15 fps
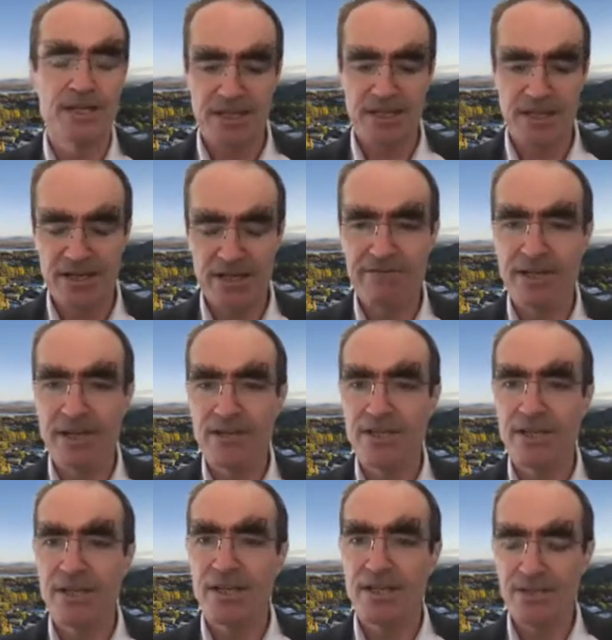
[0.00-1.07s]
carve
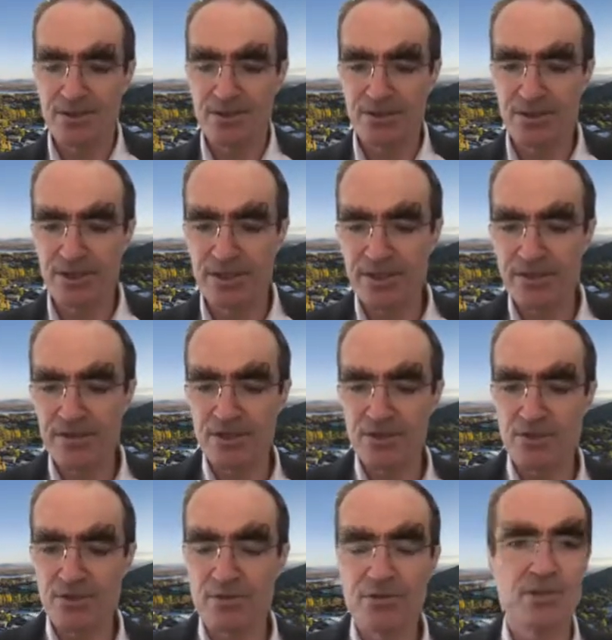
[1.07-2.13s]
out a degree that
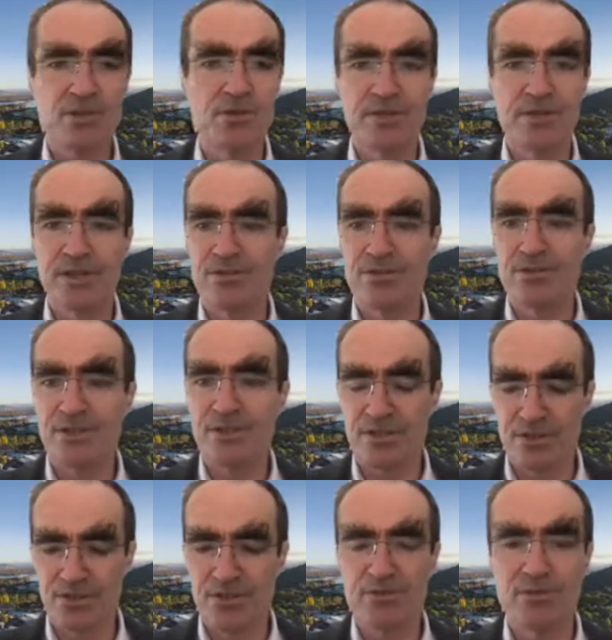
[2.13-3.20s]
suits your interests
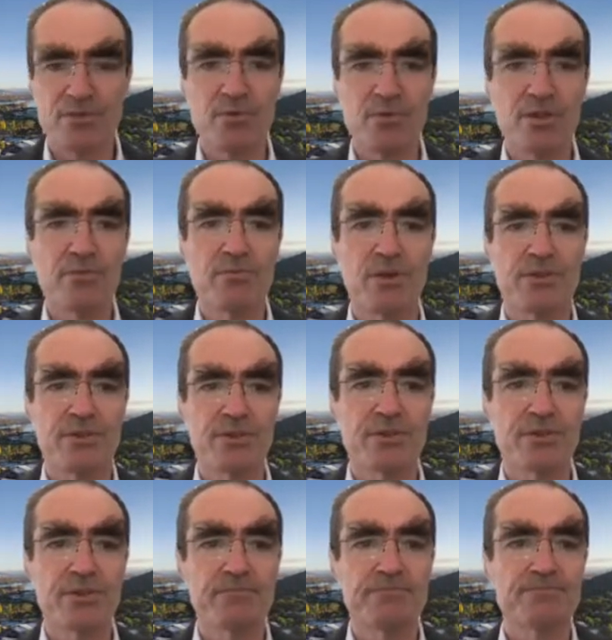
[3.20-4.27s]
and suits what you want to
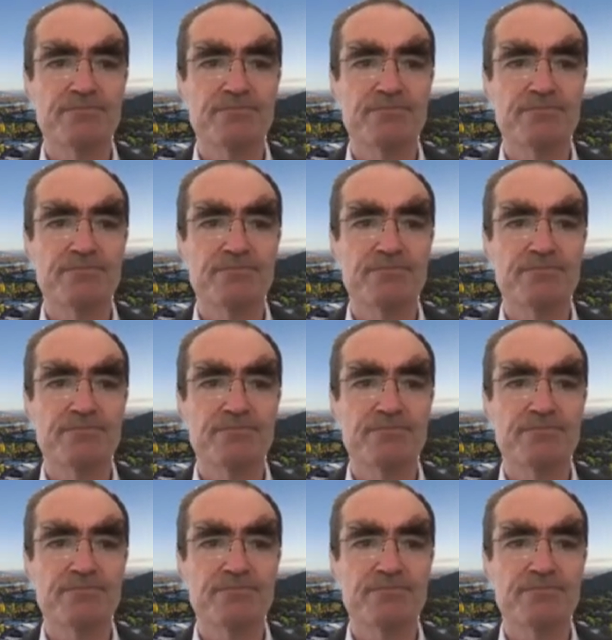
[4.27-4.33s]
do.